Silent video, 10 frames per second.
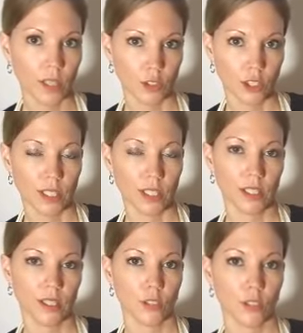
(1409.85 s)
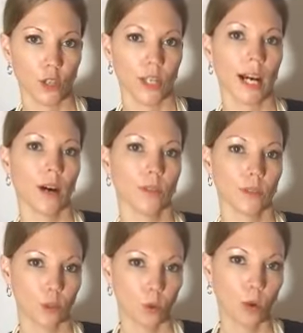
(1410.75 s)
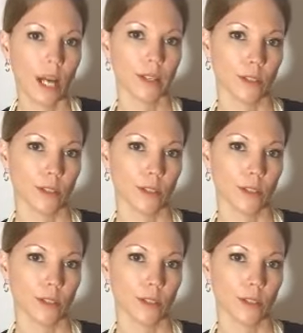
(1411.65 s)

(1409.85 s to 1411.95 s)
It just doesn't turn out quite